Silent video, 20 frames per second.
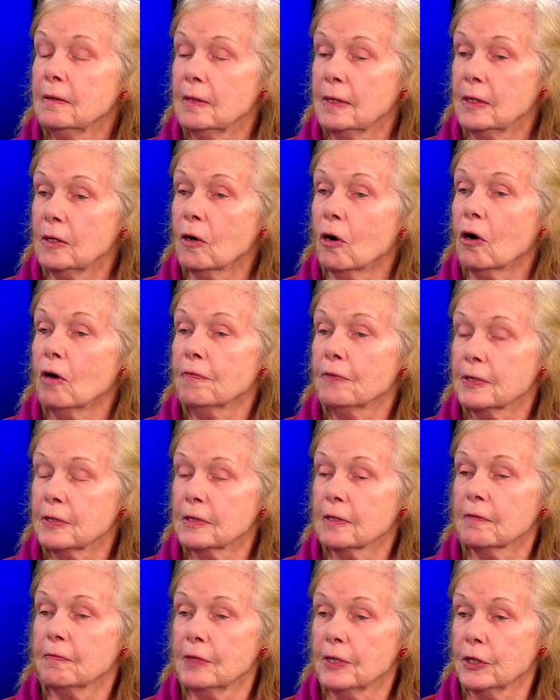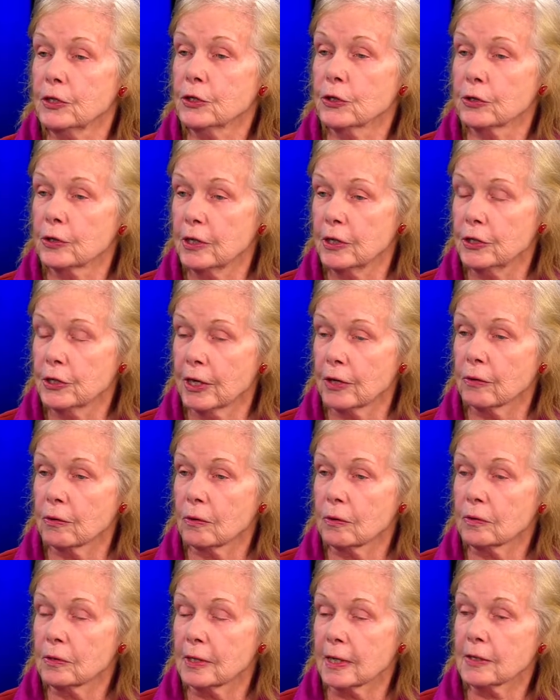the Office of the Attorney
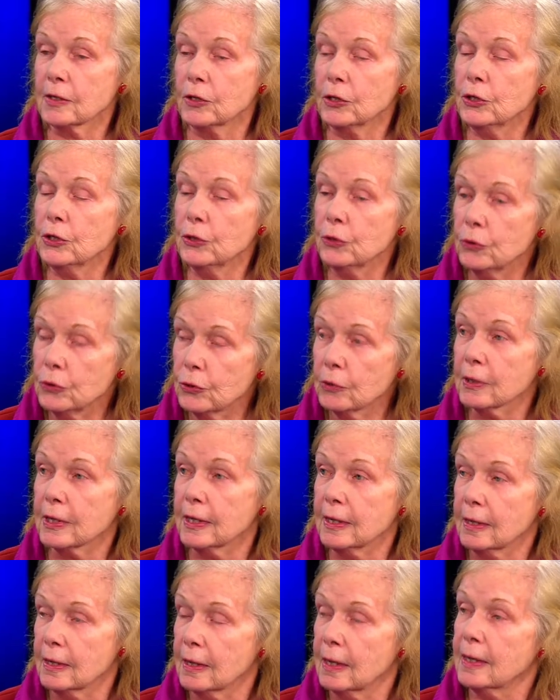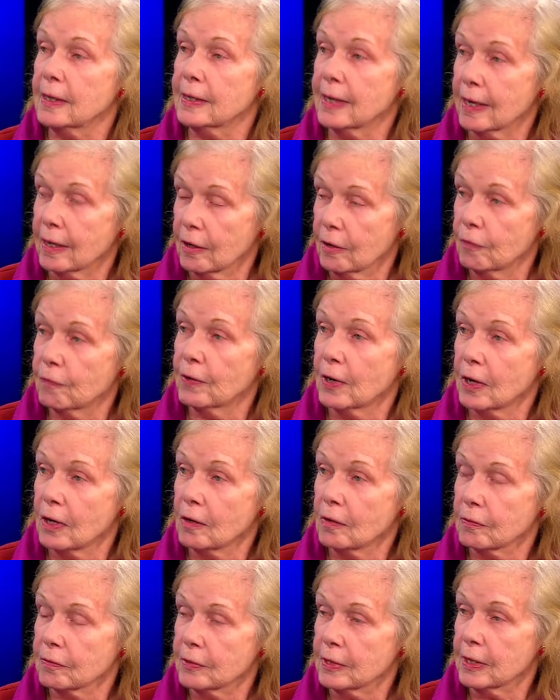General doesn't usually get
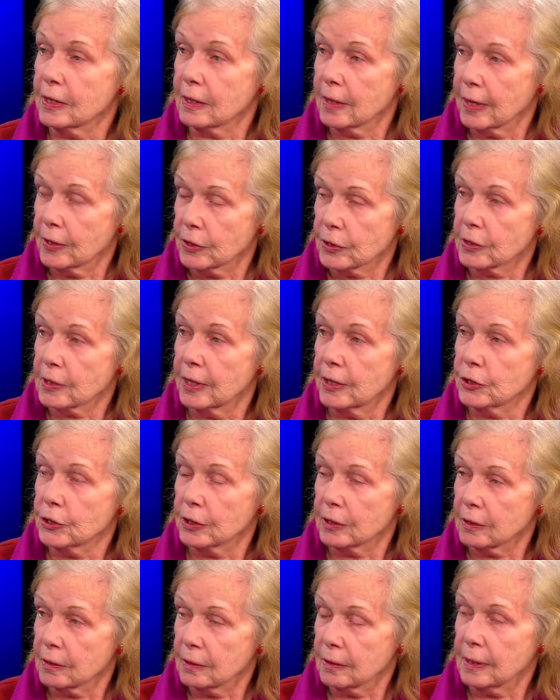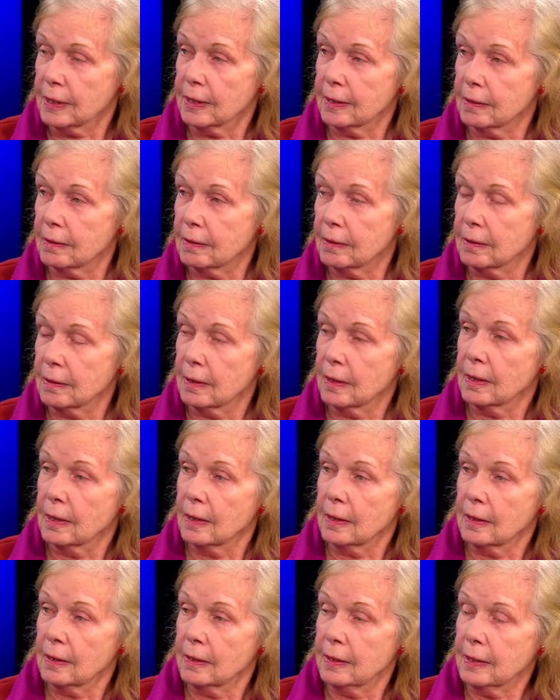involved in legislation in
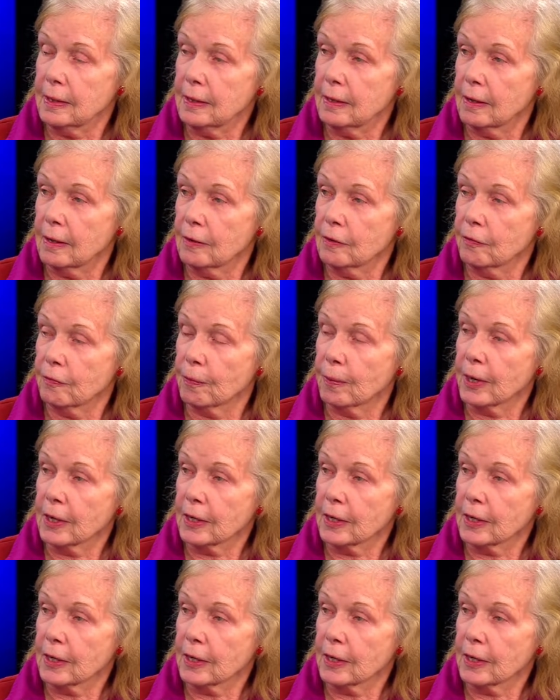the, uh, the Vermont